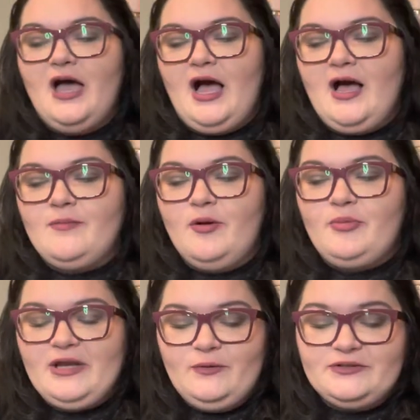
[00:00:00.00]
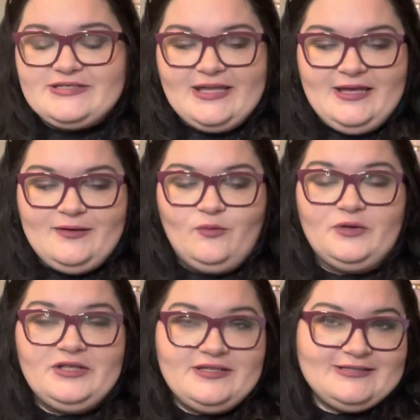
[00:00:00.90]
Um, but I will say one
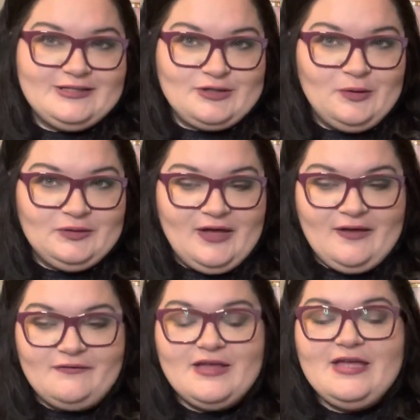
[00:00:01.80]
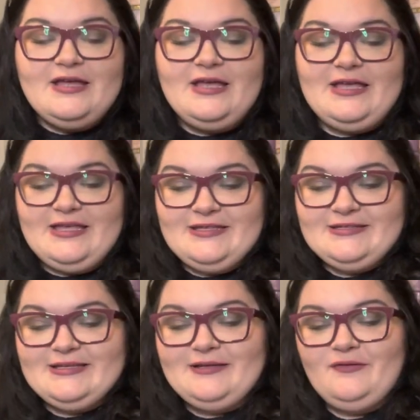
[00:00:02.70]
of the things I don't love
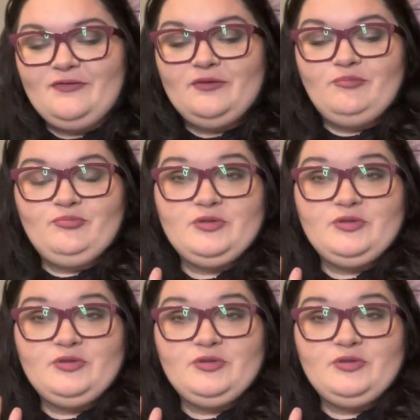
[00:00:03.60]
is the,